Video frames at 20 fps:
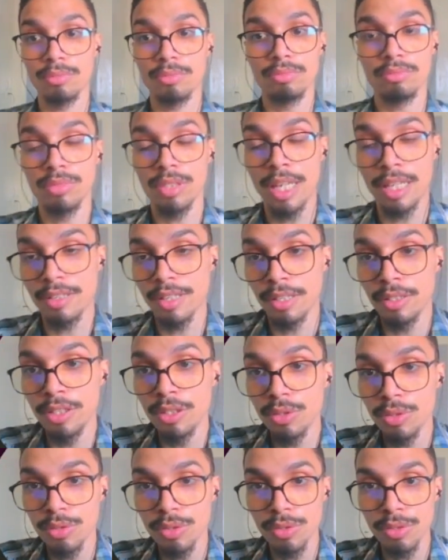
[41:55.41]
Yes, I need
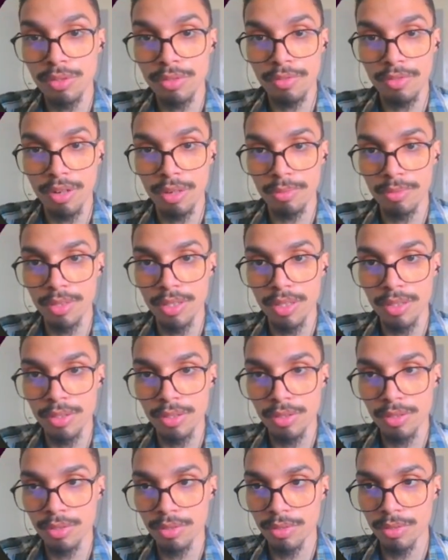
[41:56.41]
to choose from
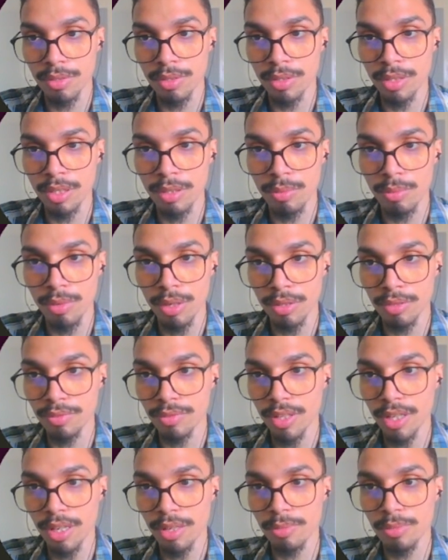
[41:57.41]
this to delete one of
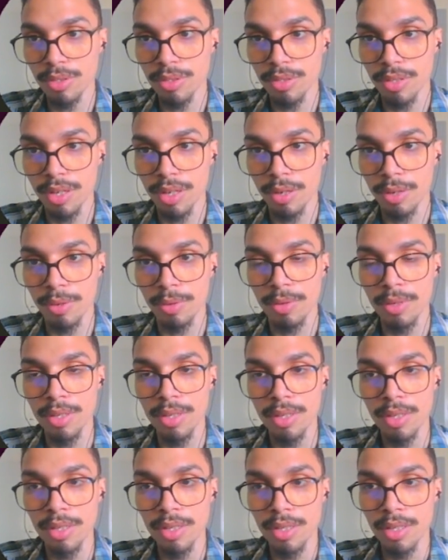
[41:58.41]
them. So
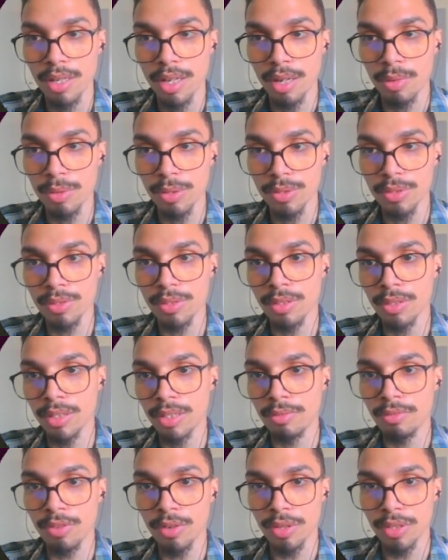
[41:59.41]
I want to
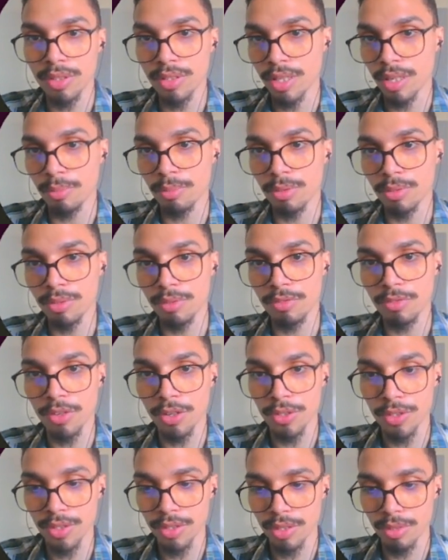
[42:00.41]
delete, for example, the
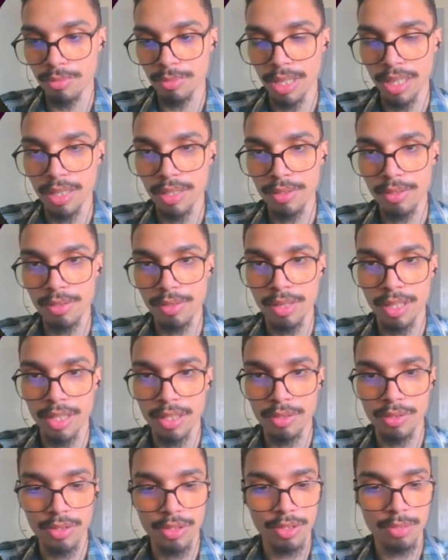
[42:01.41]
first command. So I
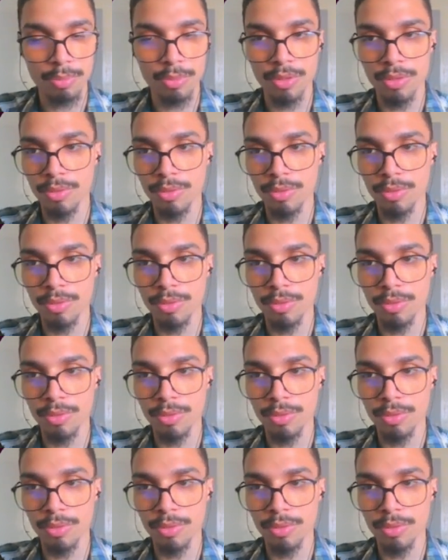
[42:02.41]
can just put